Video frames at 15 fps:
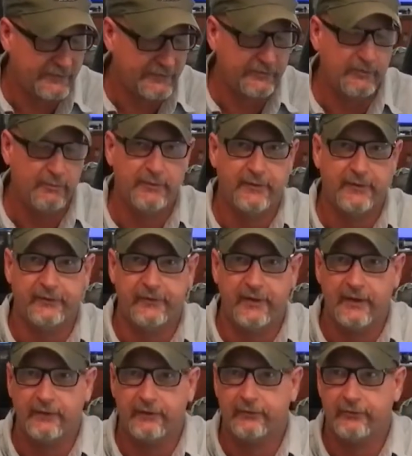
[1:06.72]
shoot it with the
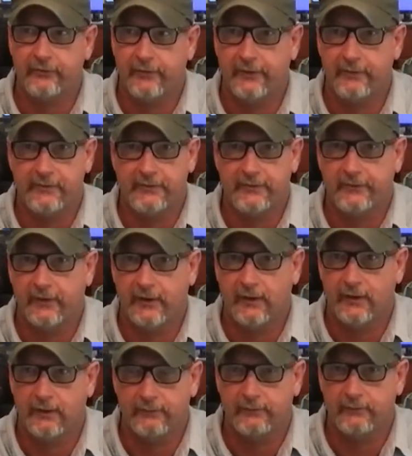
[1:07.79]
standard string, which is
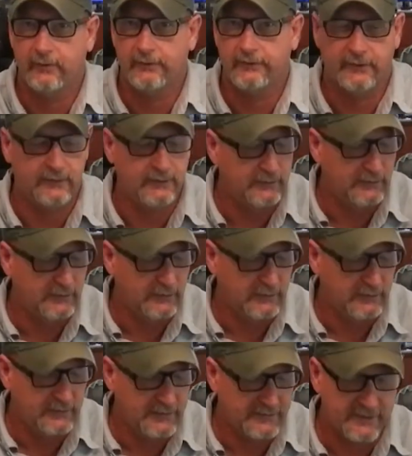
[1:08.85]

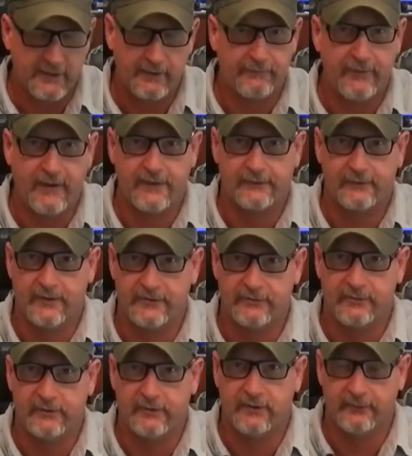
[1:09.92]
it's not a fast flight
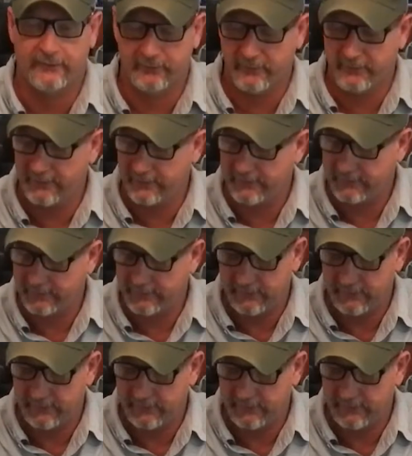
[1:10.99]
string that comes with it.